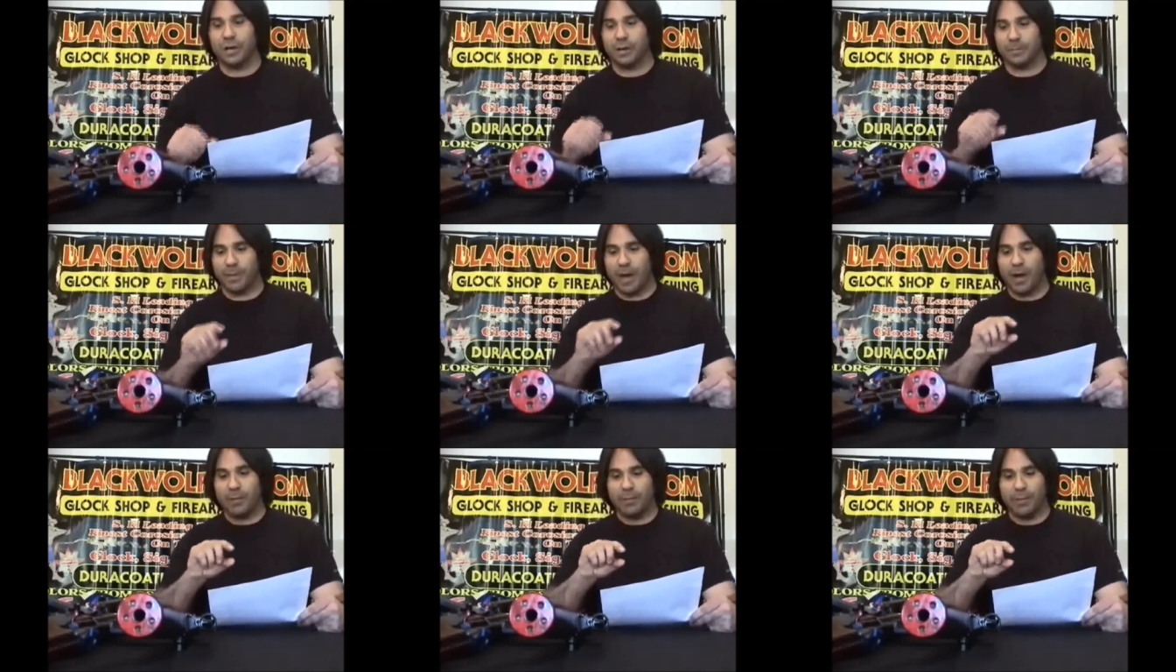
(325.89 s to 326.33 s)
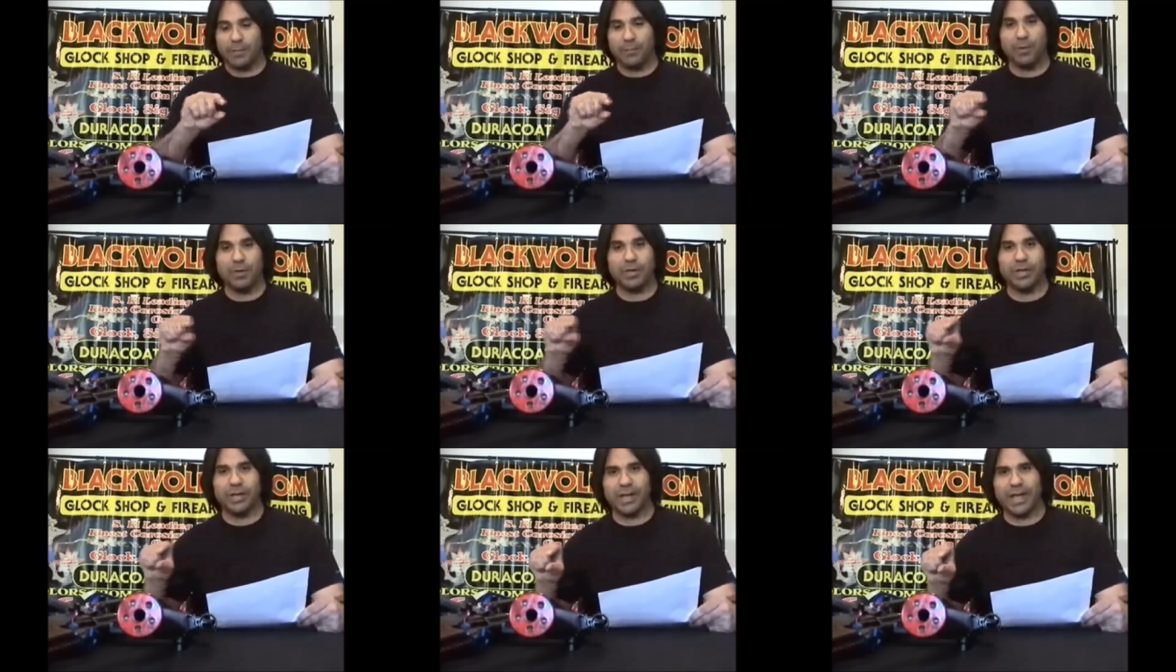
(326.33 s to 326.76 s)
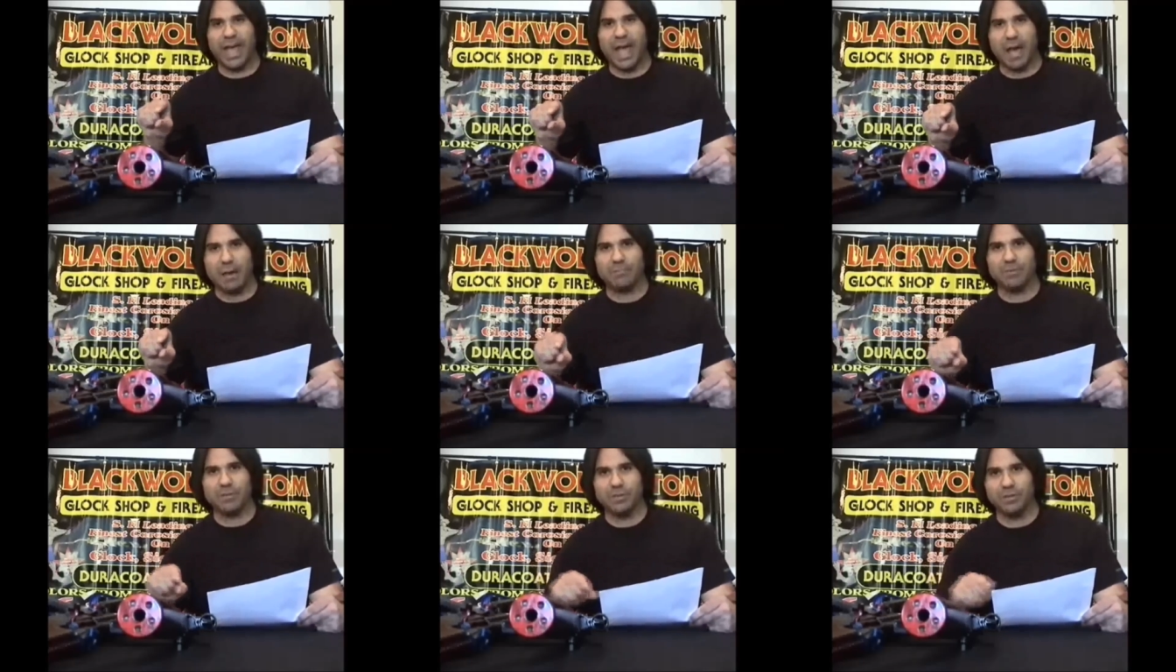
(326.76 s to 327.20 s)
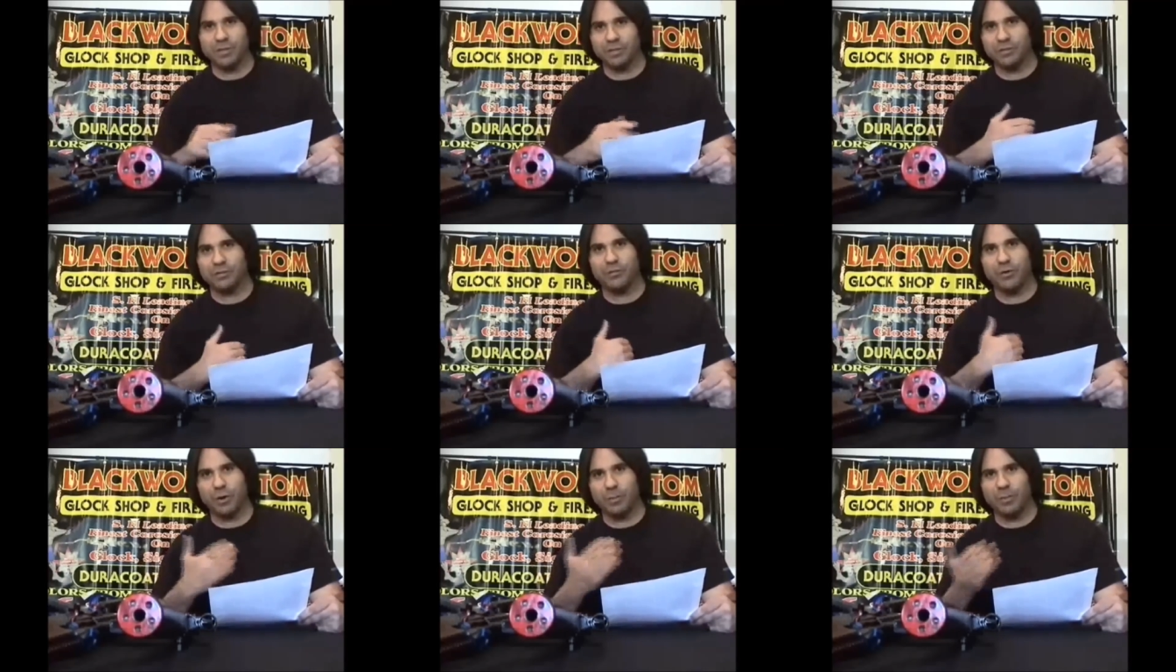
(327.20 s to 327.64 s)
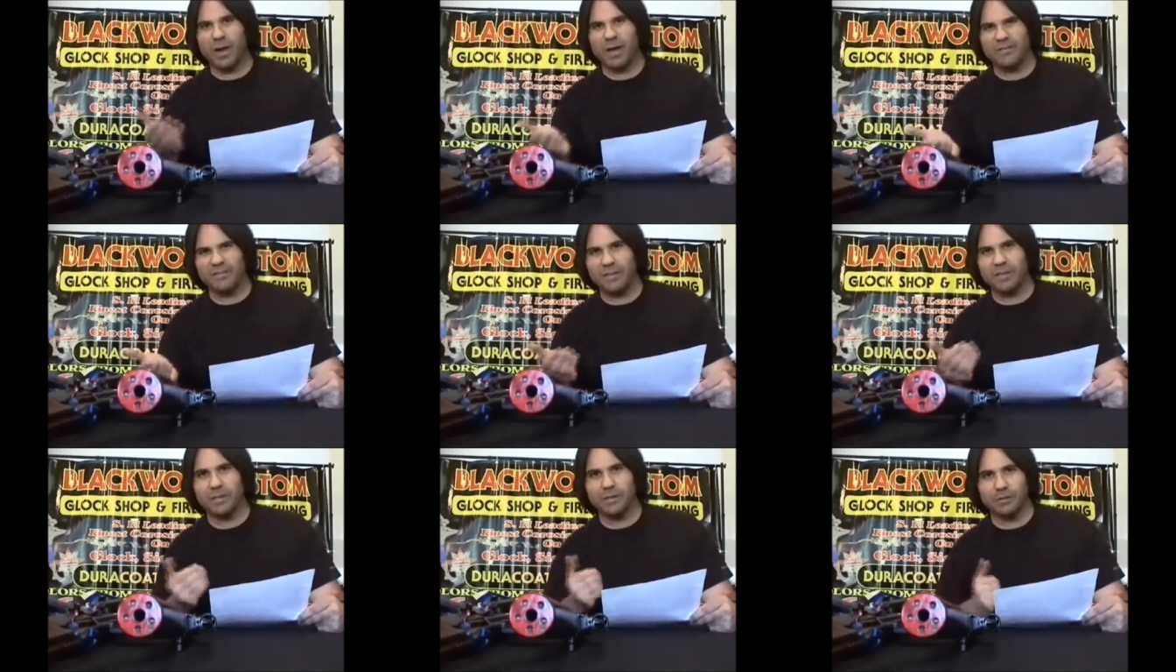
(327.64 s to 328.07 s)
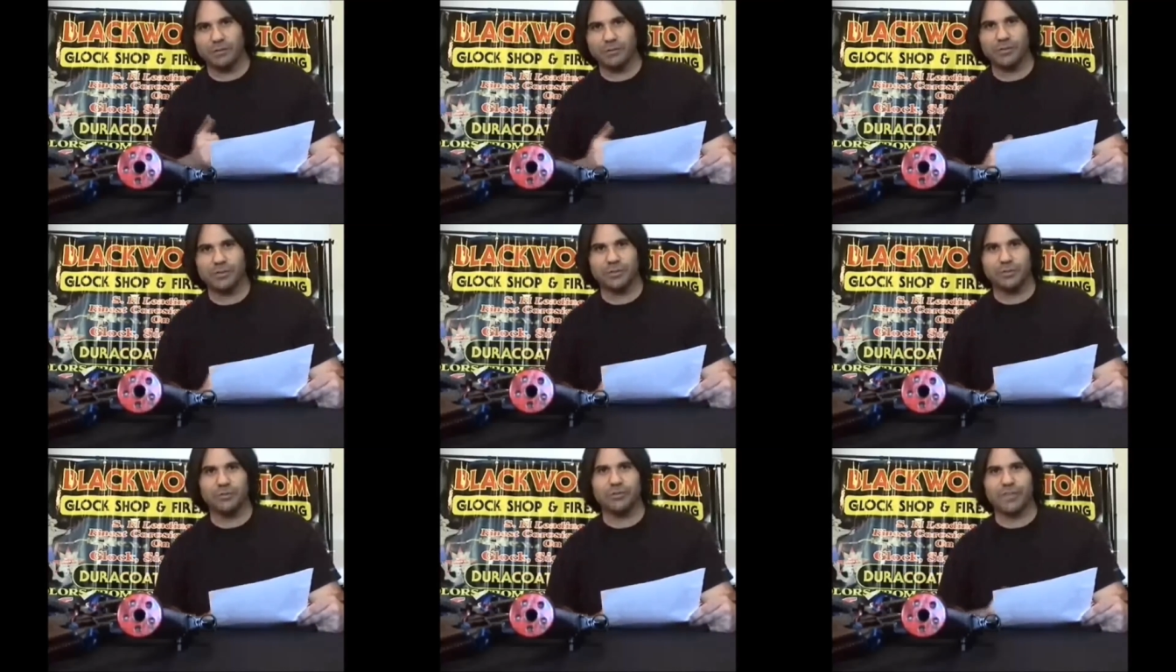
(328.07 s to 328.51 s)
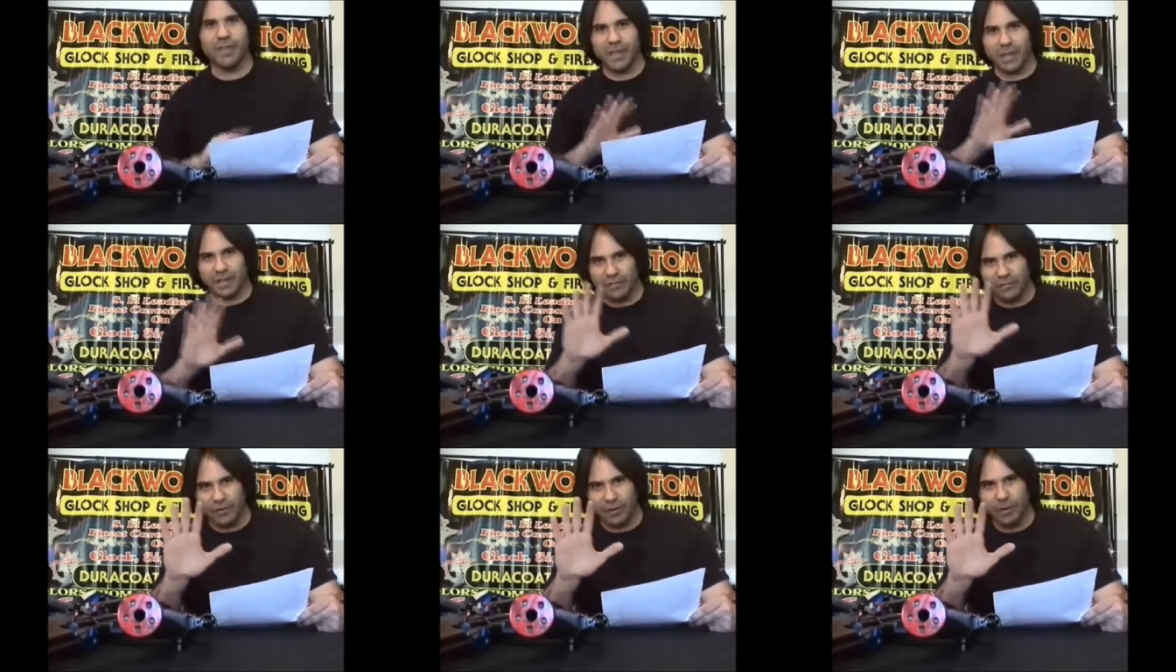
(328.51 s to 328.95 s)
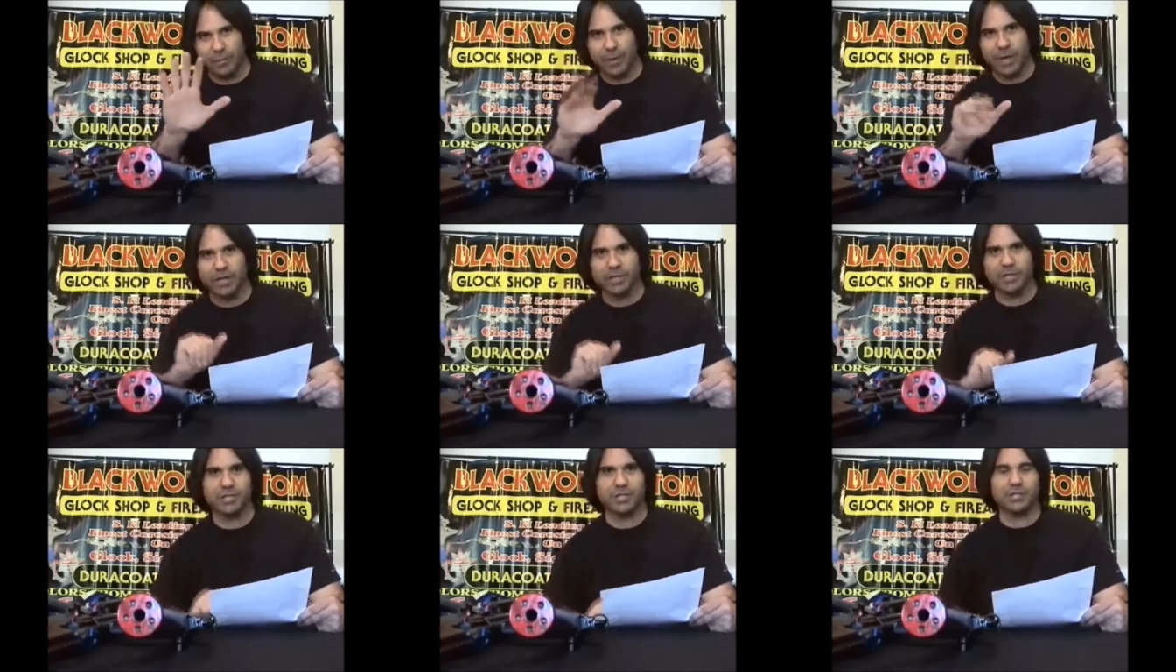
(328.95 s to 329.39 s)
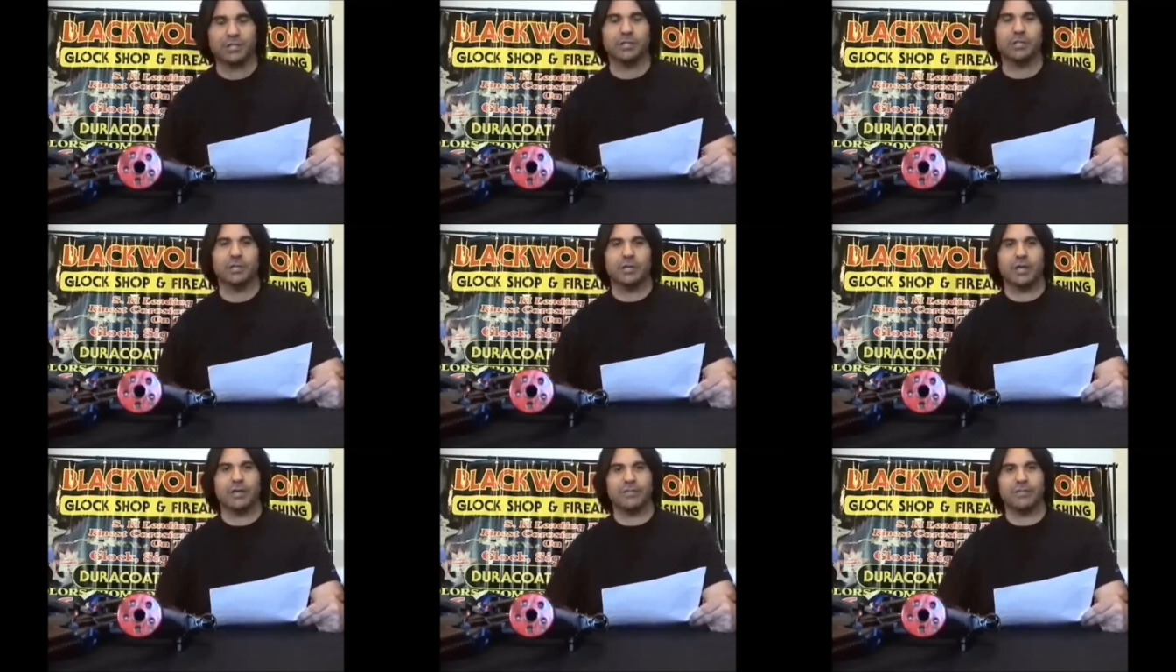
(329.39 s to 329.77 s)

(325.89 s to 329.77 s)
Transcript: I'll be putting a caption under all my videos too. Thank you very much.